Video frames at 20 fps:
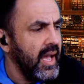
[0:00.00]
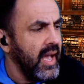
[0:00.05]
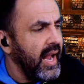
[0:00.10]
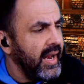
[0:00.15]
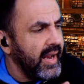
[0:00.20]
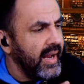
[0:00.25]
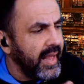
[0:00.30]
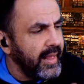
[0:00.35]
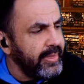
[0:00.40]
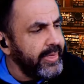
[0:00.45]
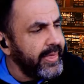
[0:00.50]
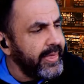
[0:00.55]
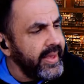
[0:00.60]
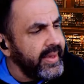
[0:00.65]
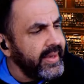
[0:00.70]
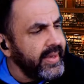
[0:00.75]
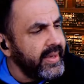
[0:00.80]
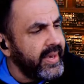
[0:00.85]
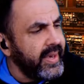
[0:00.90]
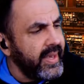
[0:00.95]
and I
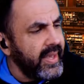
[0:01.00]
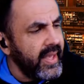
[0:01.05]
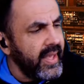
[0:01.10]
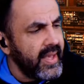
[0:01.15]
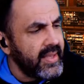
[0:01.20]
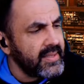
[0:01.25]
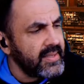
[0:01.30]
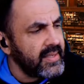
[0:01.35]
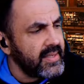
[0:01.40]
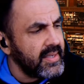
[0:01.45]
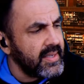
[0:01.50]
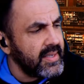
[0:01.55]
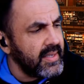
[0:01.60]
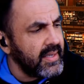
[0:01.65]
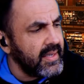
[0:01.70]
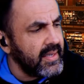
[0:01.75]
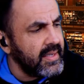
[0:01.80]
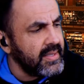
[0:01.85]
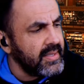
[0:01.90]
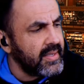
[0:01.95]
think he's
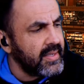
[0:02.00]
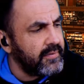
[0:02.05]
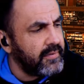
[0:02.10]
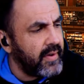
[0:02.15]
a